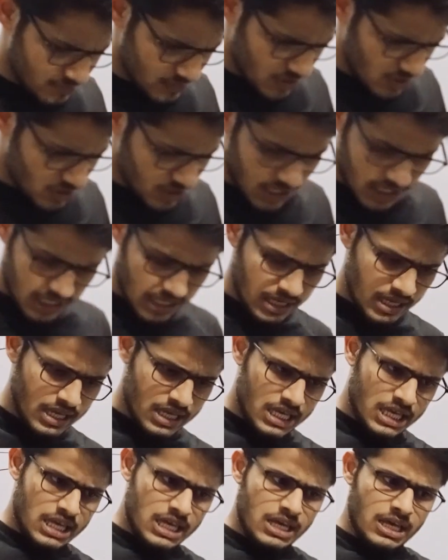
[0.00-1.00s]
Okay.
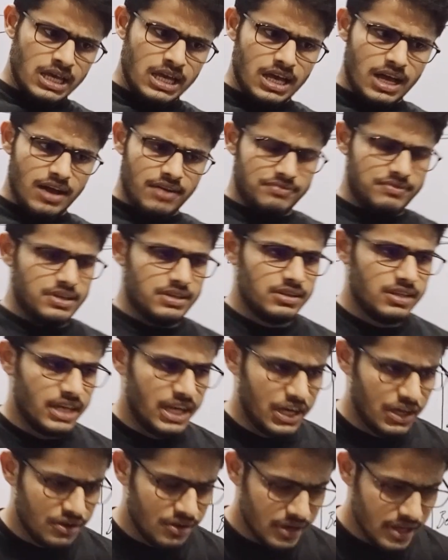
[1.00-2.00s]
After the
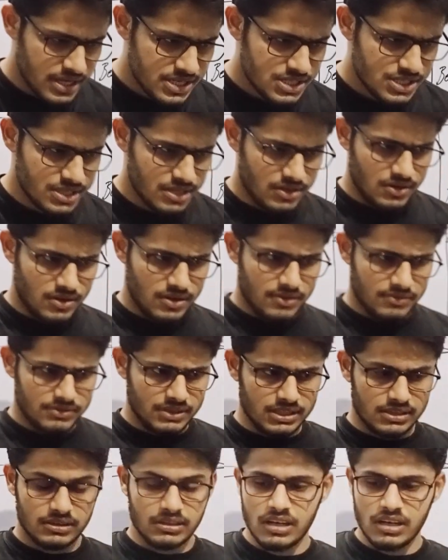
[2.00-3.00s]
introduction of
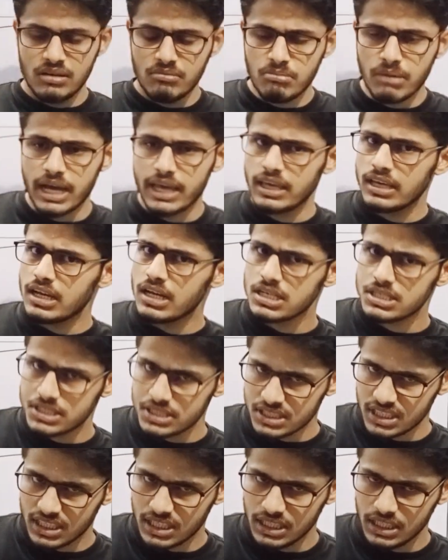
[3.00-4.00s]
the thin mica
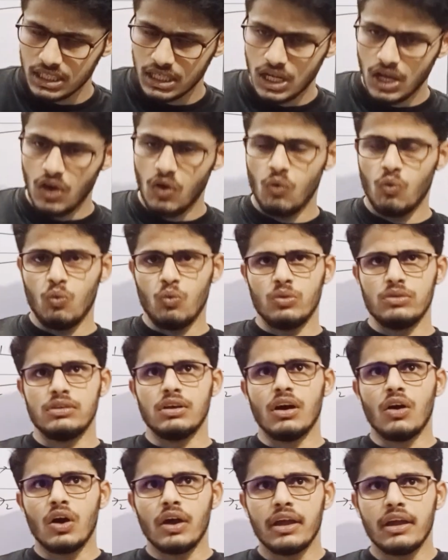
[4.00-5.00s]
sheet,
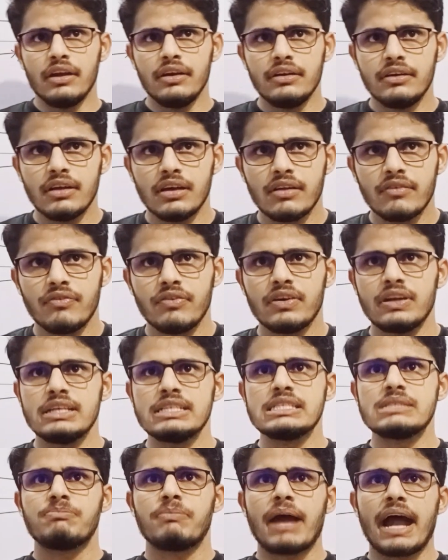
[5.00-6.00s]
the
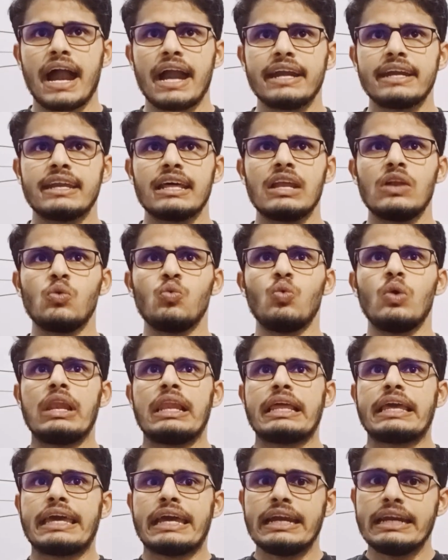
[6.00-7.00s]
interference pattern
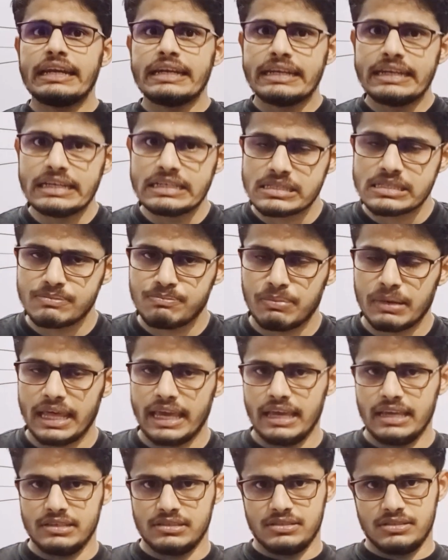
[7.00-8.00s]
will get
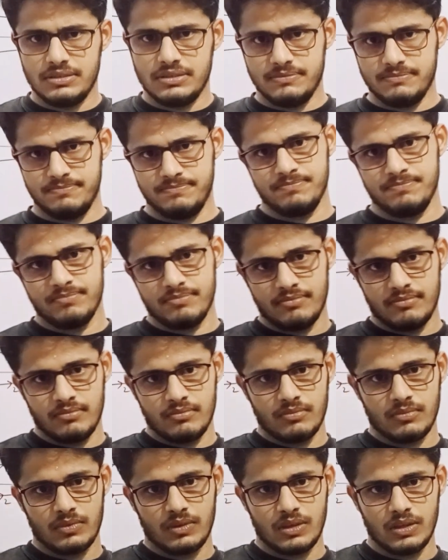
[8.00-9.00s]
displaced.
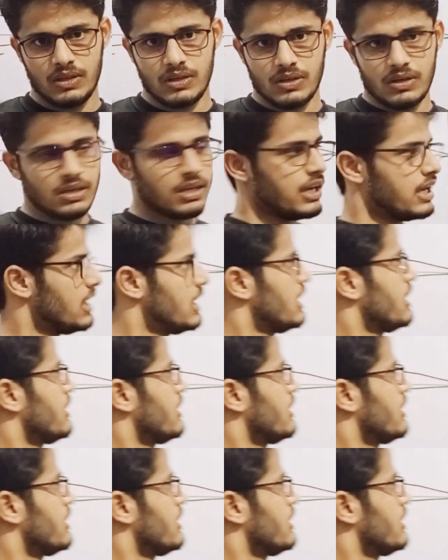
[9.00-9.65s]
Okay,